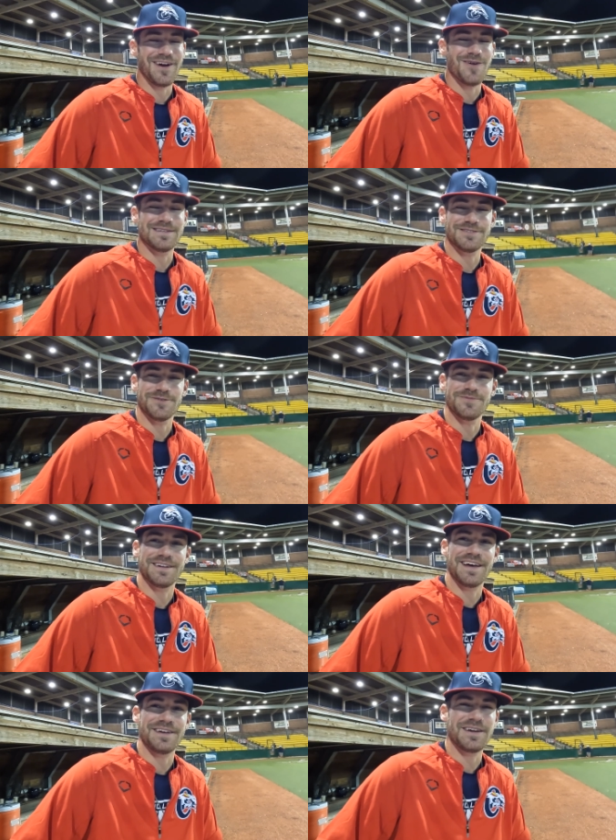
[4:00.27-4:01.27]
a comment to him
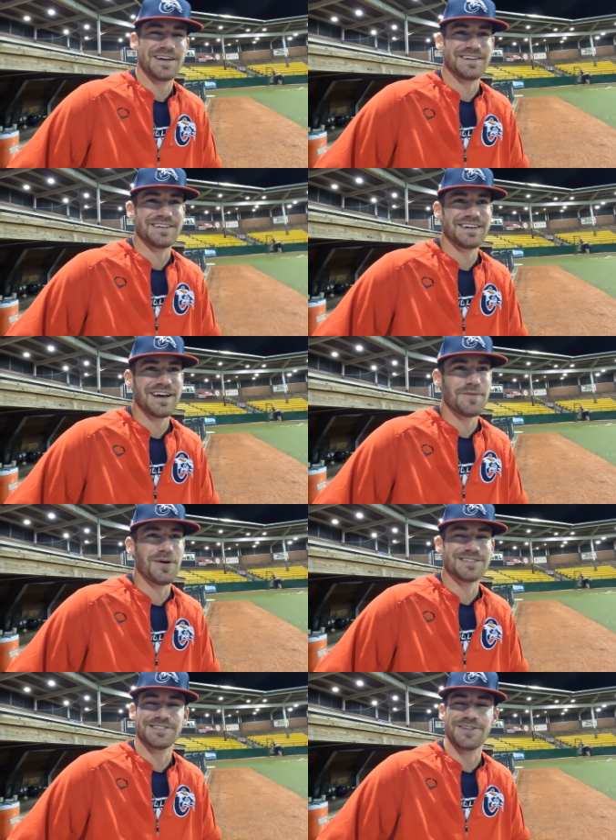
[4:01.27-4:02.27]
tonight, kind of kind of
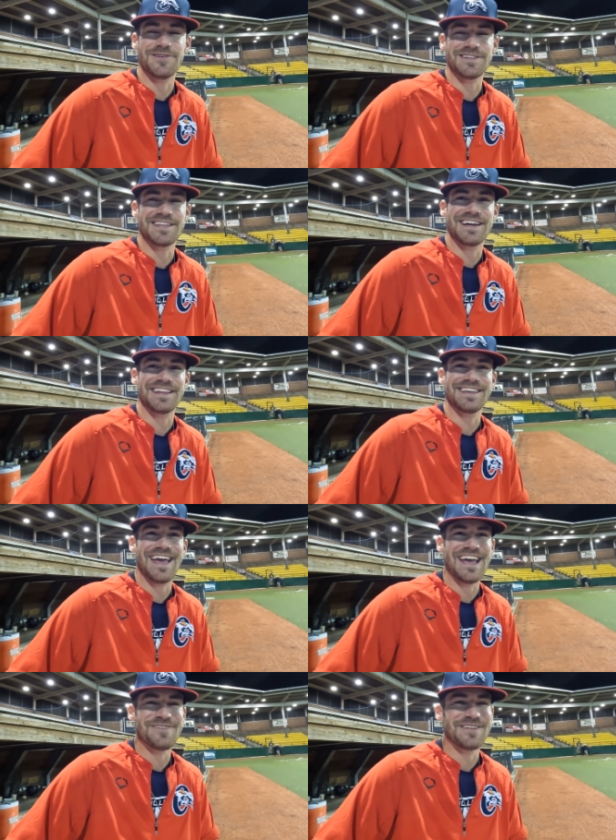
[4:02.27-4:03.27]
busting stones at the end of the
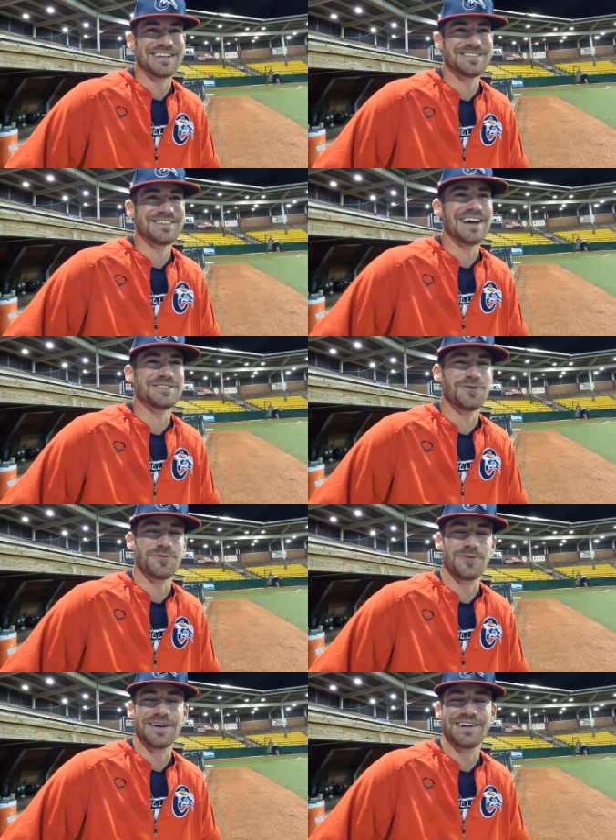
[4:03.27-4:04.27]
game. I, I
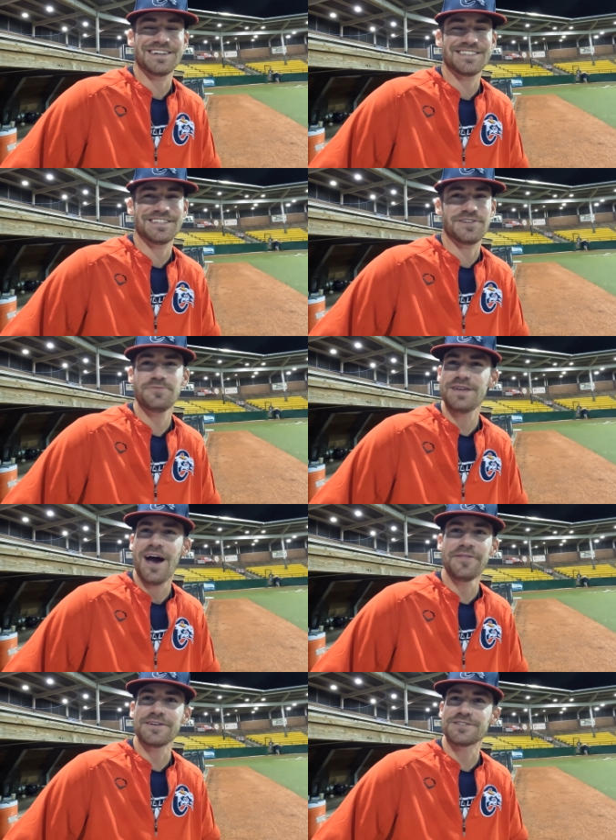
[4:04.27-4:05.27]
told Will, I said, "You'd be
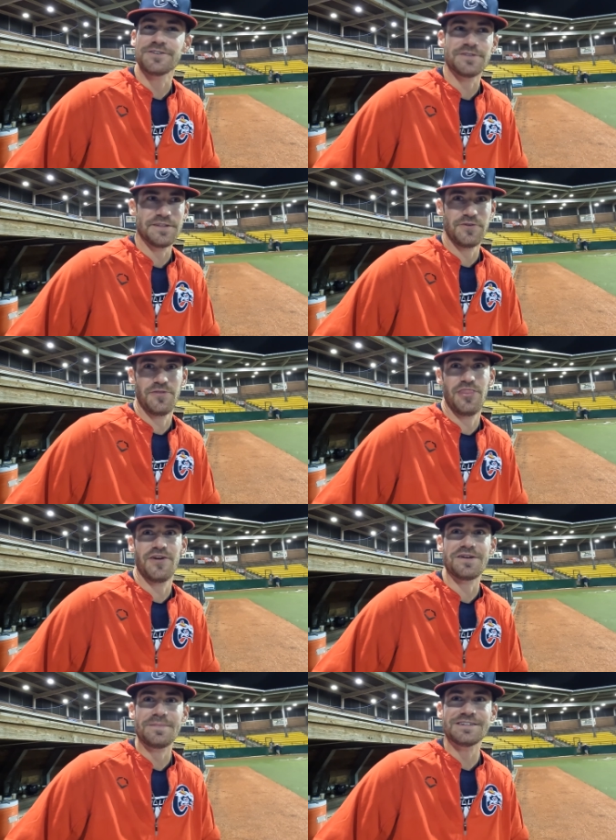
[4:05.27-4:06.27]
out there still if you didn't throw
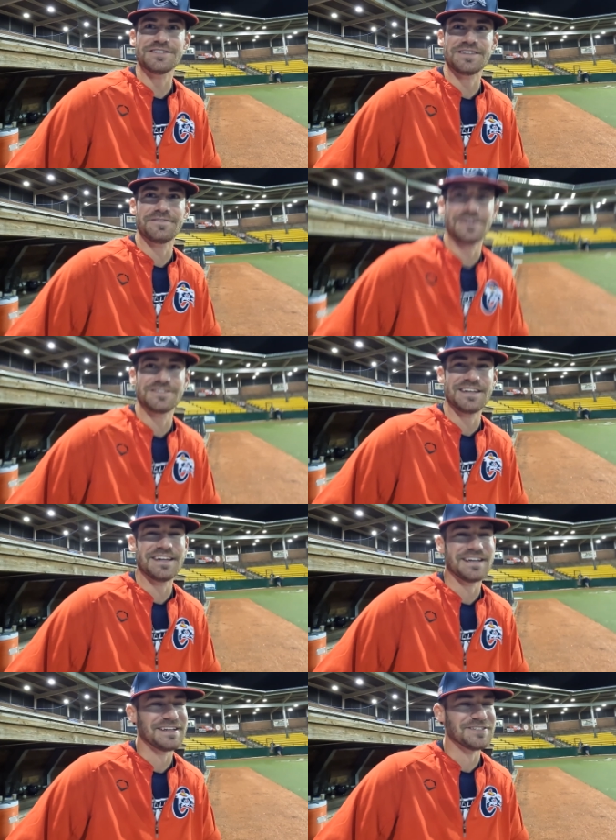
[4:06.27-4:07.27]
30 pitches in the first
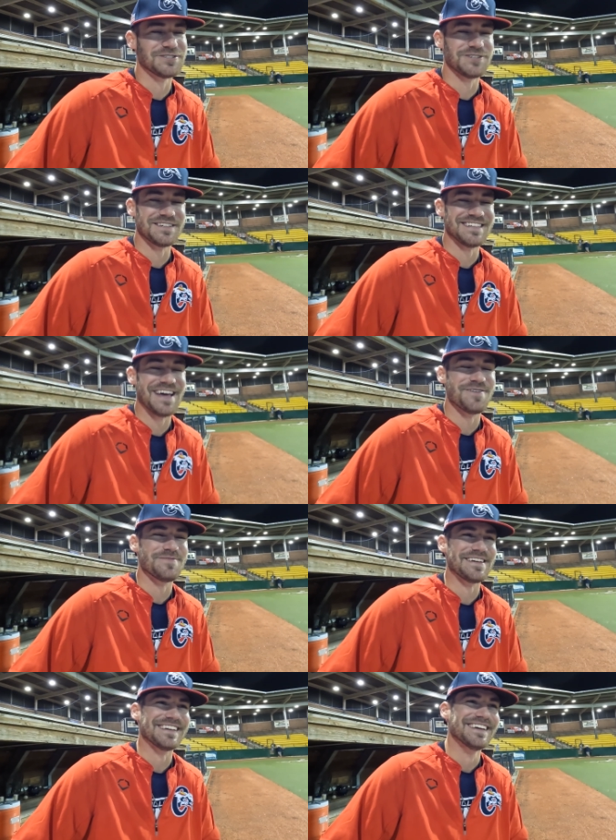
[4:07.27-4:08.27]
inning," and he just shook his head
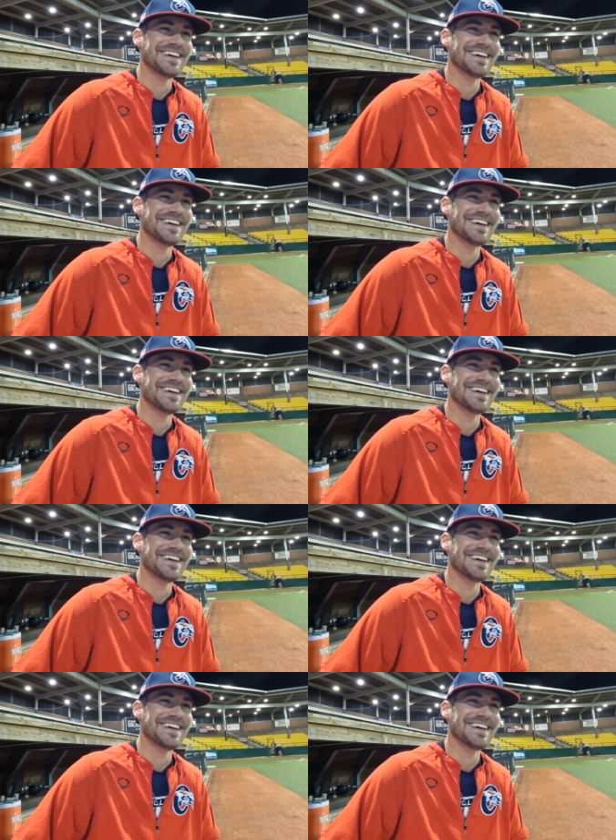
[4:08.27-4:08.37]
at me.